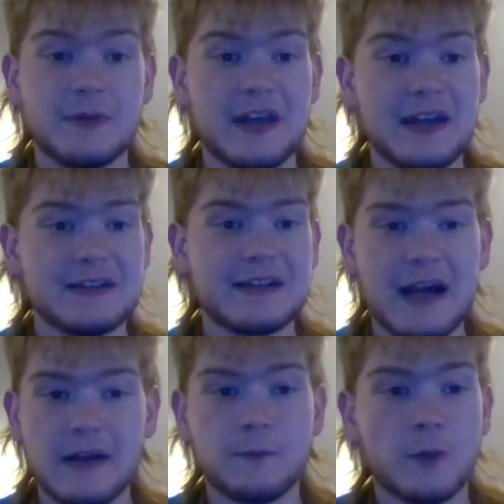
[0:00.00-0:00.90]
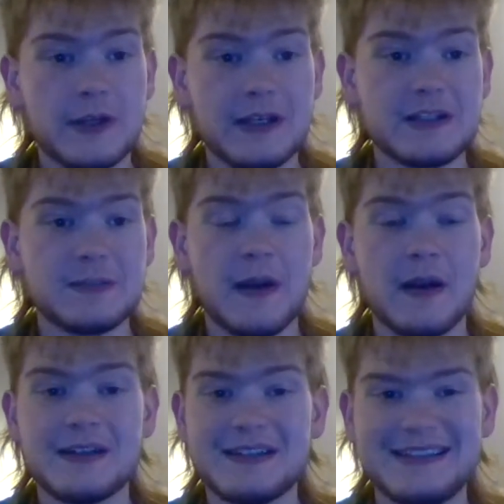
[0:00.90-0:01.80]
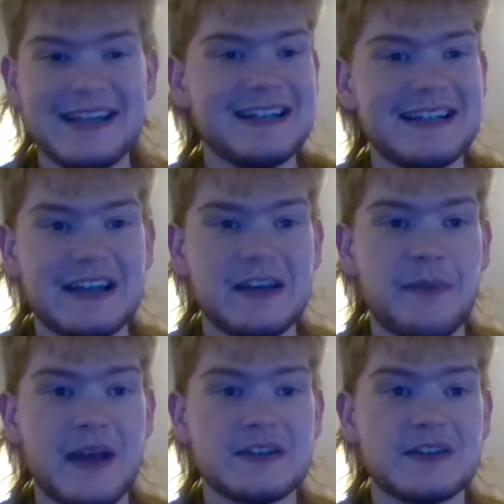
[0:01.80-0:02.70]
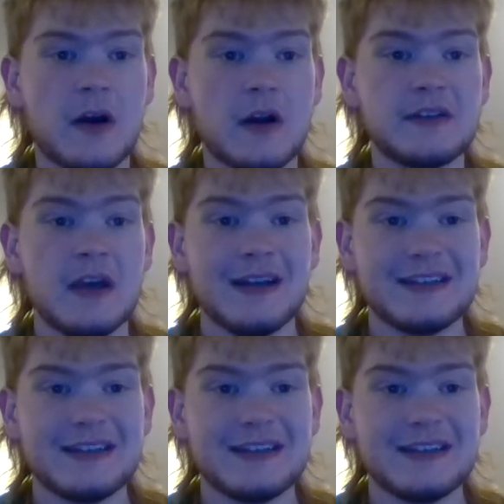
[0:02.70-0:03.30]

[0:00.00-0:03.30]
with his kind of rookie experience, didn't get the best start.